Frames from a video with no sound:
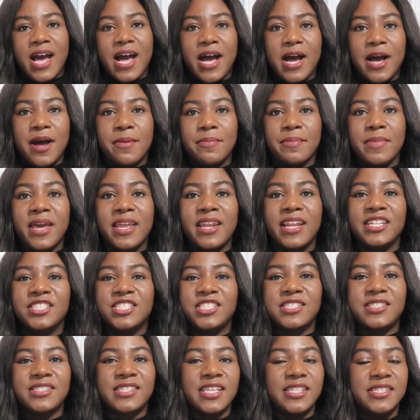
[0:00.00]
And then
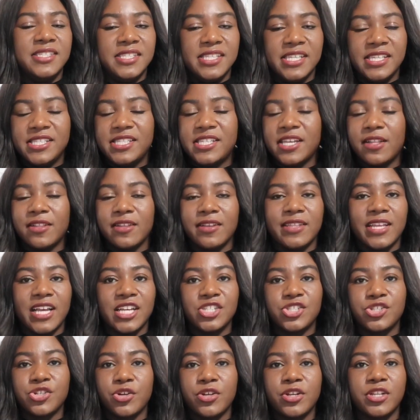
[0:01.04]
just the detail on that
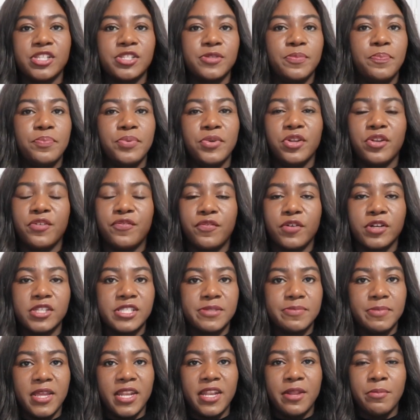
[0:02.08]
shirt is beautiful.
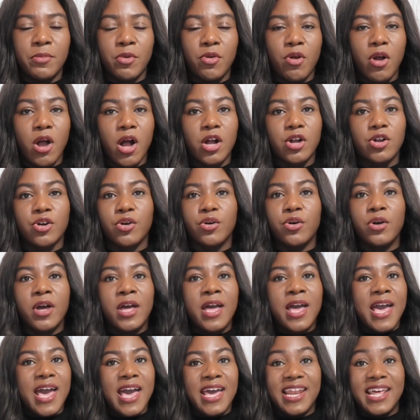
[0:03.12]
It's made in Morocco,
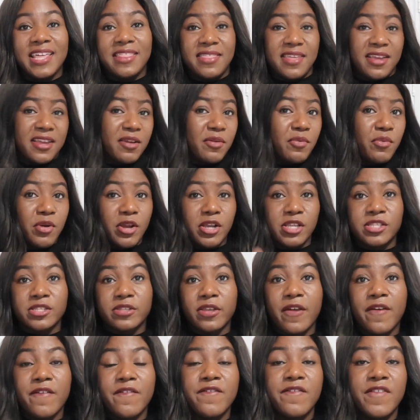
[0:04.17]
and I think it
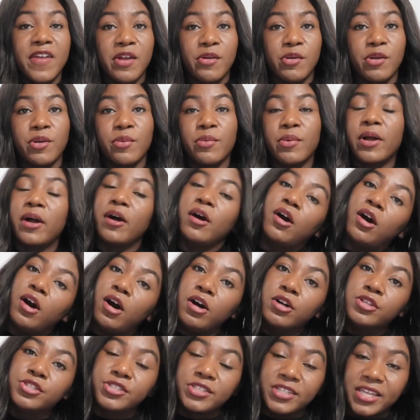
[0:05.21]
works very well
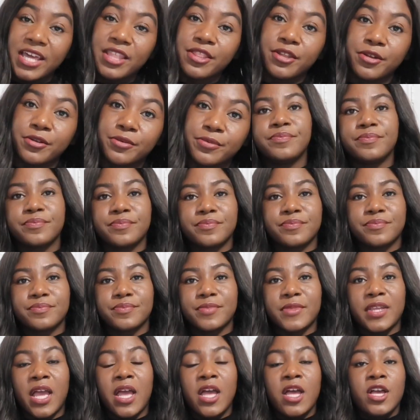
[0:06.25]
all together.
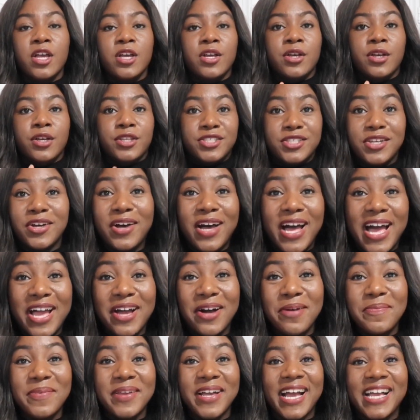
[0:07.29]
So
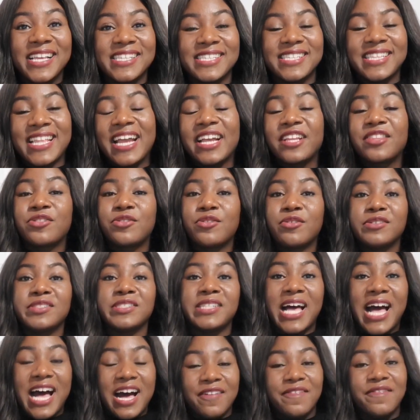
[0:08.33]
I hope you guys liked
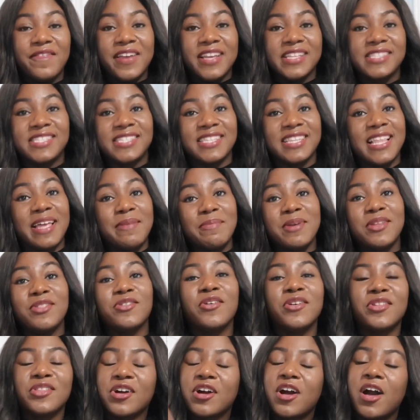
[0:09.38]
those outfits. Let me
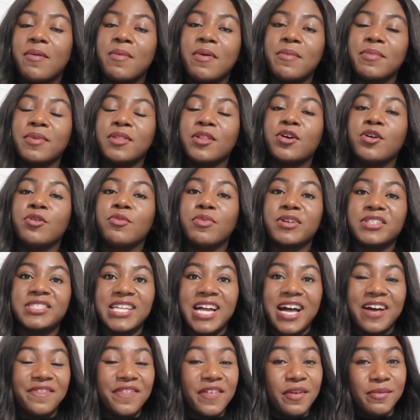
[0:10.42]
know in the comment below which
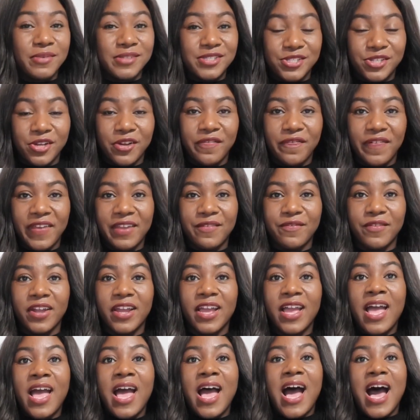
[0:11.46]
outfit was your
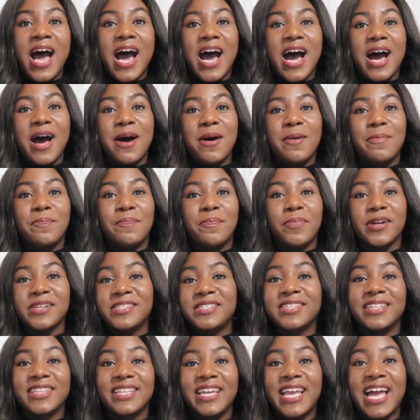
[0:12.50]
favorite.
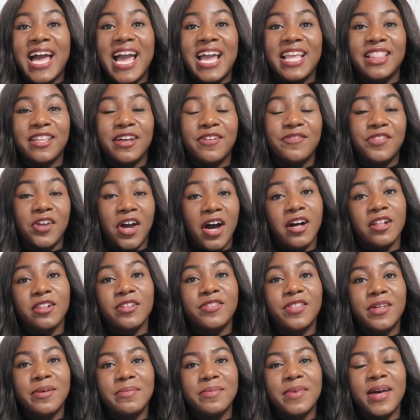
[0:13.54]
Personally, I loved all
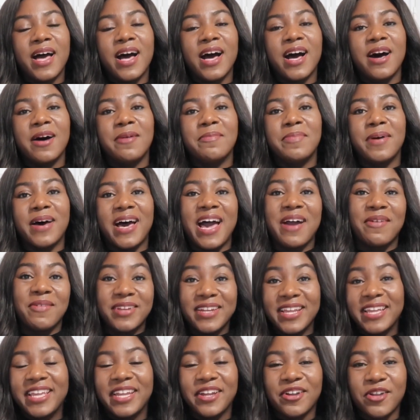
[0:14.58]
of them, but I
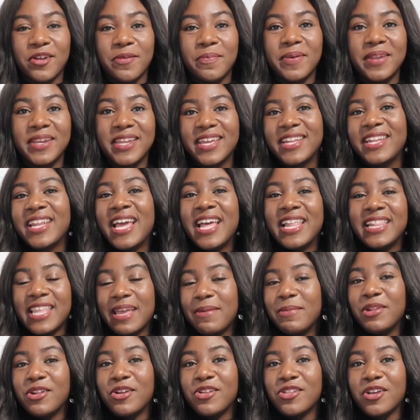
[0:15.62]
want to hear your opinion.
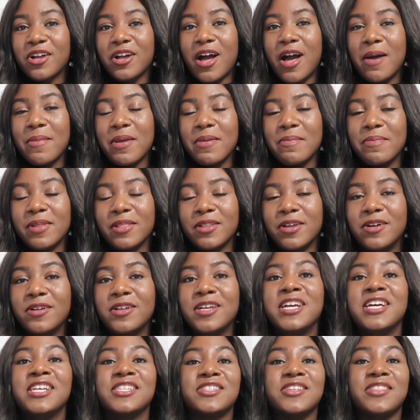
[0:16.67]
Let me know in the comment
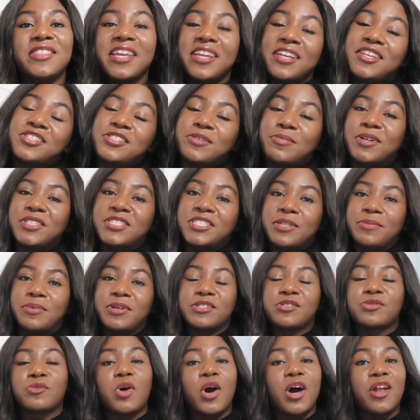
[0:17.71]
below. So thank you so much,
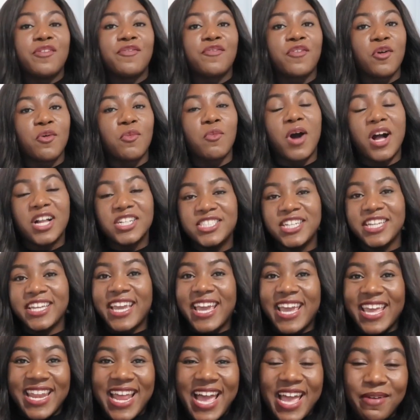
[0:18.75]
DBright Squad, for
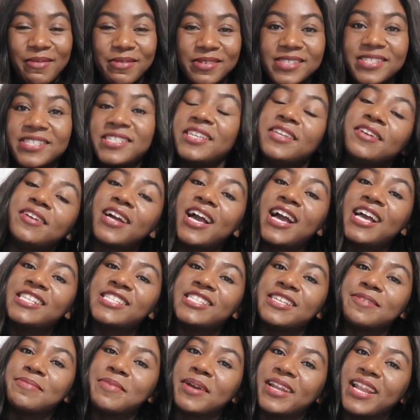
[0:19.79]
watching, and I will see you
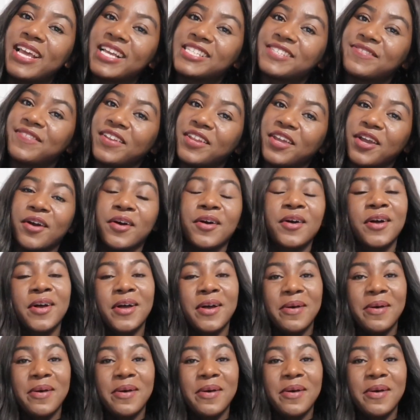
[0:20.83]
guys in my next video.